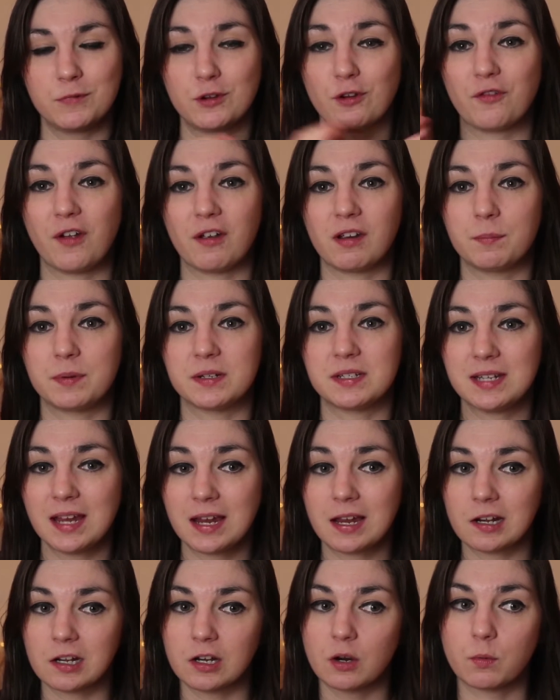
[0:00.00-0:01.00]
You're very
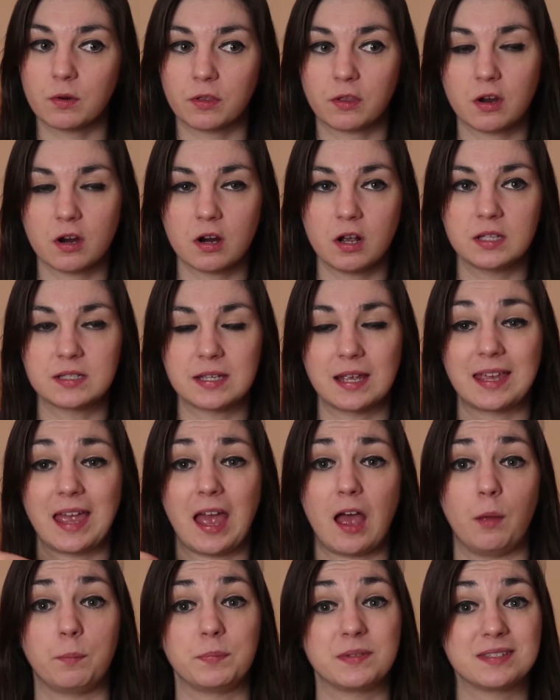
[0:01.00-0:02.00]
particular with girls and
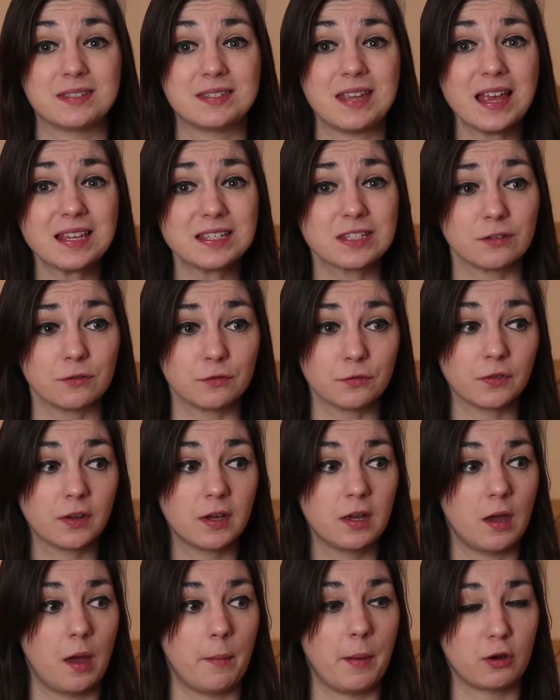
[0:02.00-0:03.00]
get obsessive
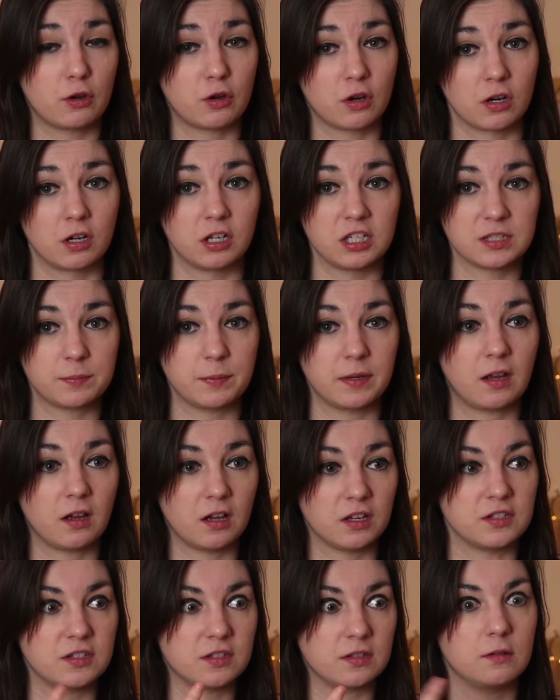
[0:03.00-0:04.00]
about girls
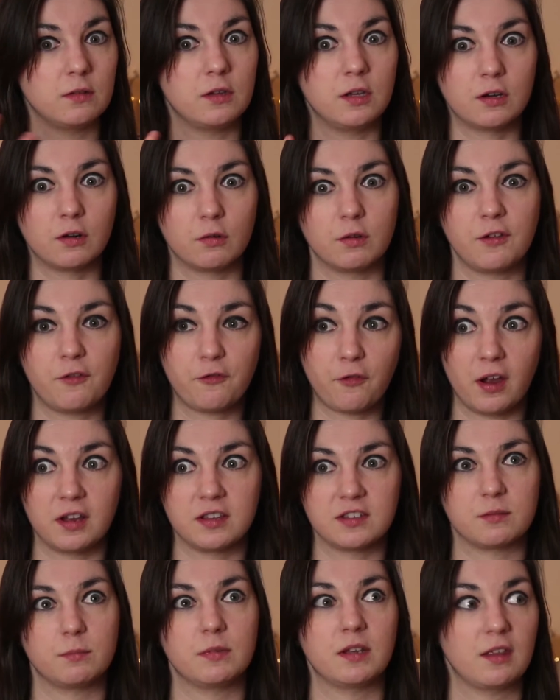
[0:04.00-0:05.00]
because, you
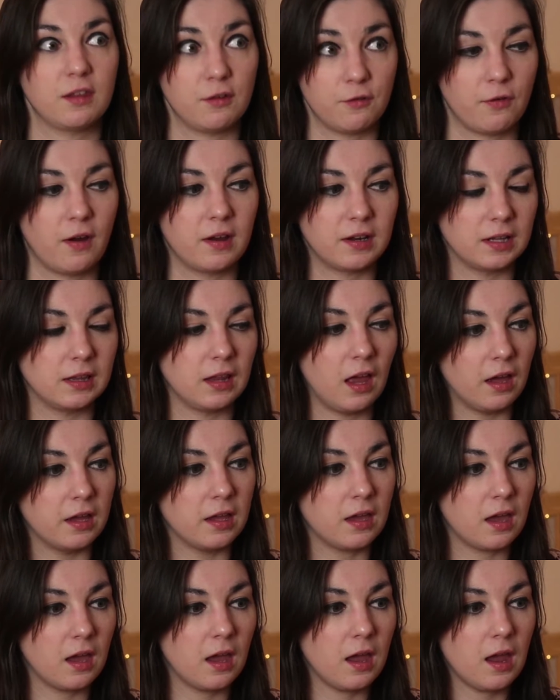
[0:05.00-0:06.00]
find someone that you finally
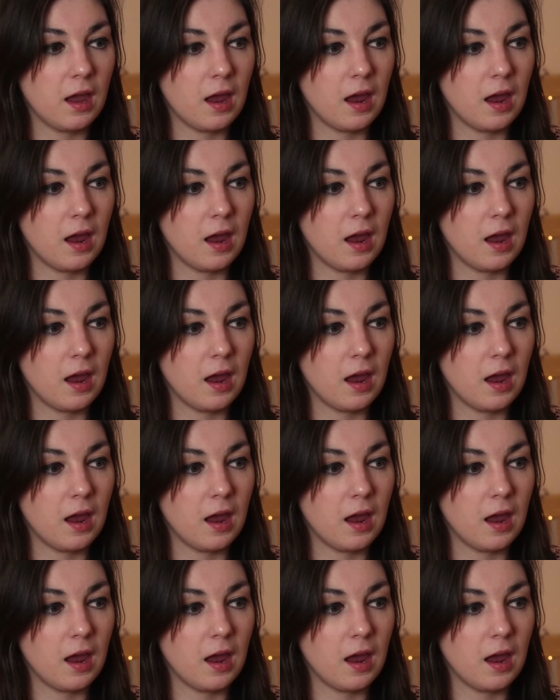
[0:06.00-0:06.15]
like.